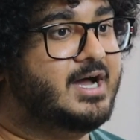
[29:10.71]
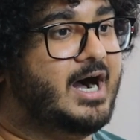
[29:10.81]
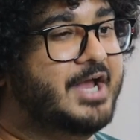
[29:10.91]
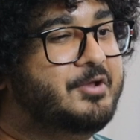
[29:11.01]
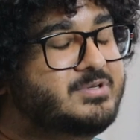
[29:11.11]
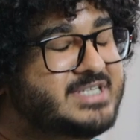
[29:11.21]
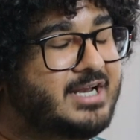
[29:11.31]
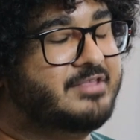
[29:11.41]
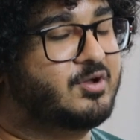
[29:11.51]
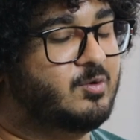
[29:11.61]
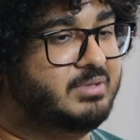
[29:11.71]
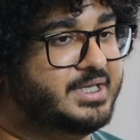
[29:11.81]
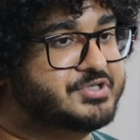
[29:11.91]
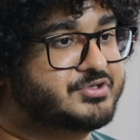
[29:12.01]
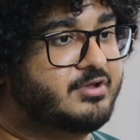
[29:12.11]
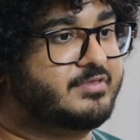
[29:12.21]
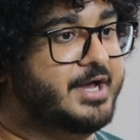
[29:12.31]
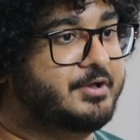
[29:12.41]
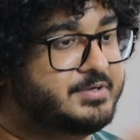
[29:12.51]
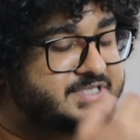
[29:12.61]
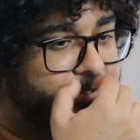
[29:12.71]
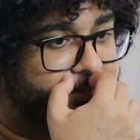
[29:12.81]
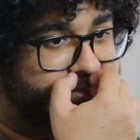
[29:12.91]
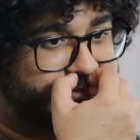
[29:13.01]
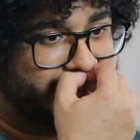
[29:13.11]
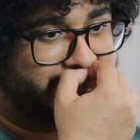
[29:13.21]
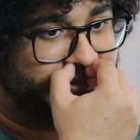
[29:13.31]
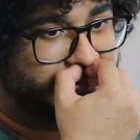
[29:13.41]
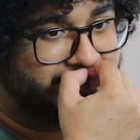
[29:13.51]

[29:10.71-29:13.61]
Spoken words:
I don't tell her the complete truth. I don't tell her that